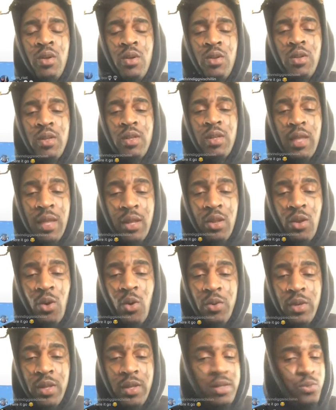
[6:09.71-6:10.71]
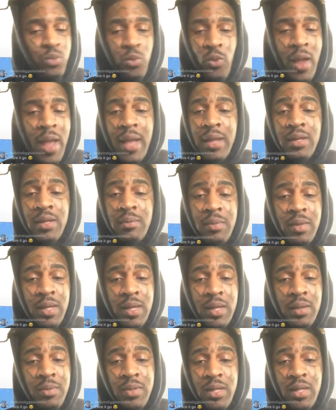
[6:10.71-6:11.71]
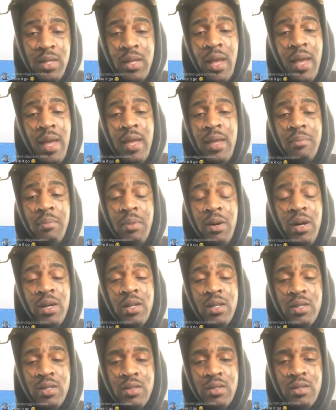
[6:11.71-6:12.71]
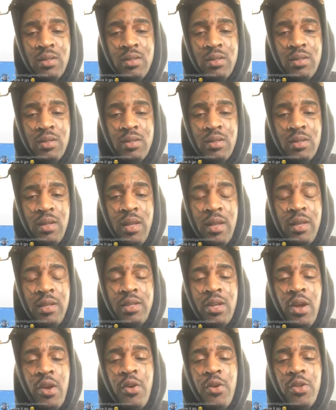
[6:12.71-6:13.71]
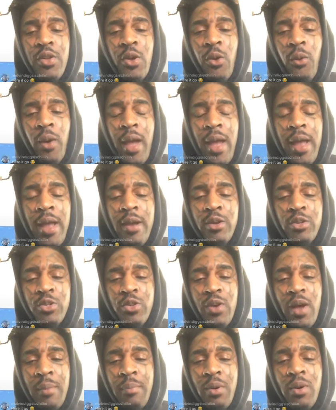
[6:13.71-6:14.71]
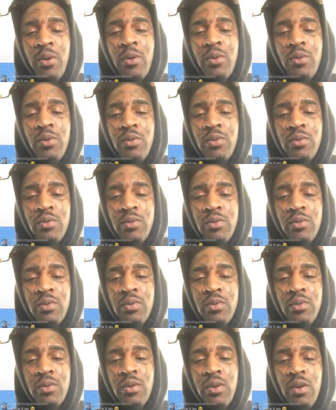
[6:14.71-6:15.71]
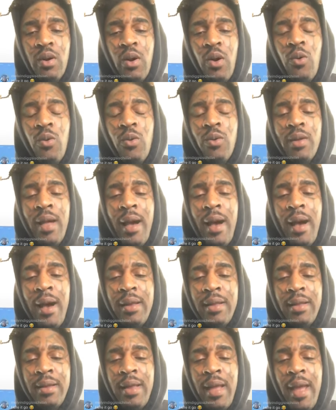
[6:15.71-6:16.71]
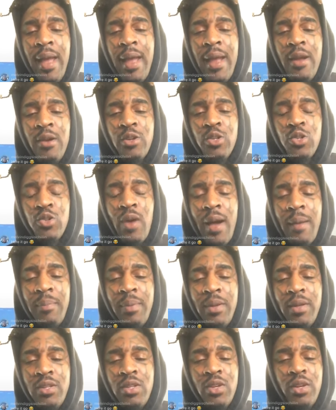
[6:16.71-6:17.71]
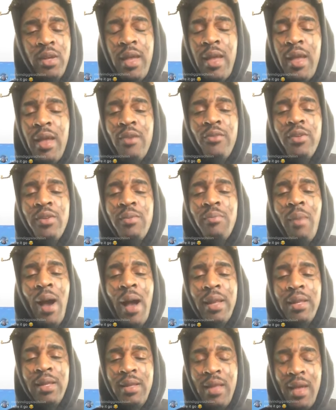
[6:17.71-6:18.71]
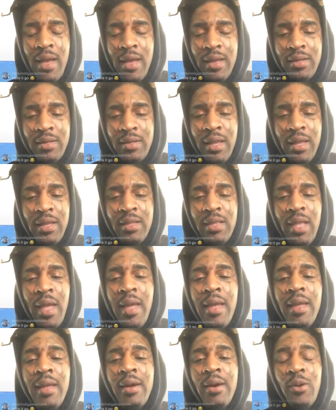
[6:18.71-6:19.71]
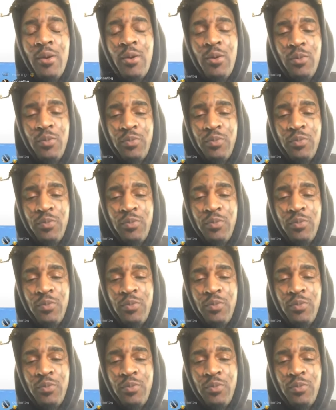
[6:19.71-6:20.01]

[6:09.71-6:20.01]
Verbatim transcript: Get on a random MTA bus and turn your airdrop on on God and airdrop it to everybody that they thing on.